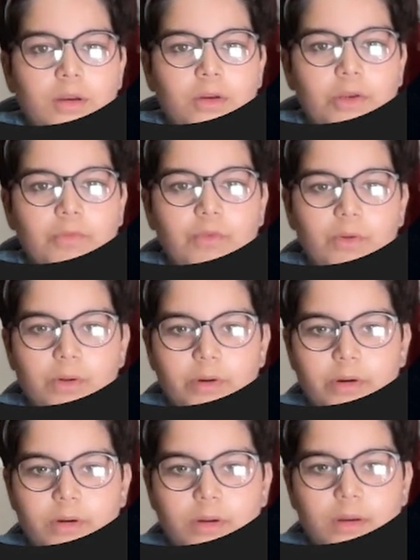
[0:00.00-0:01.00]

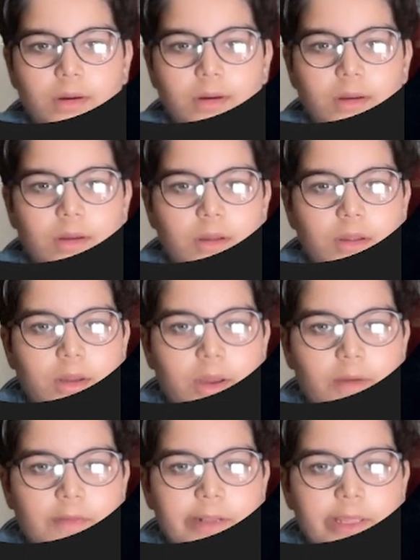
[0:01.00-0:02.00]

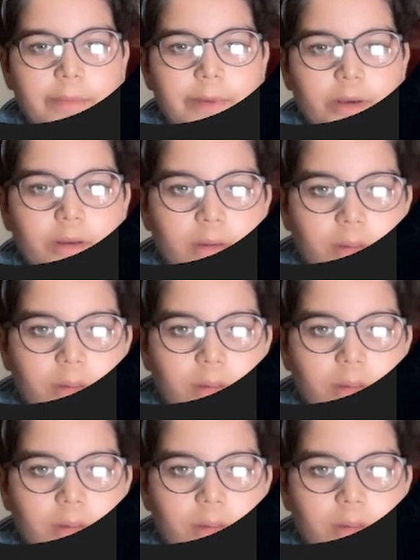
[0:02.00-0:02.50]
I will name it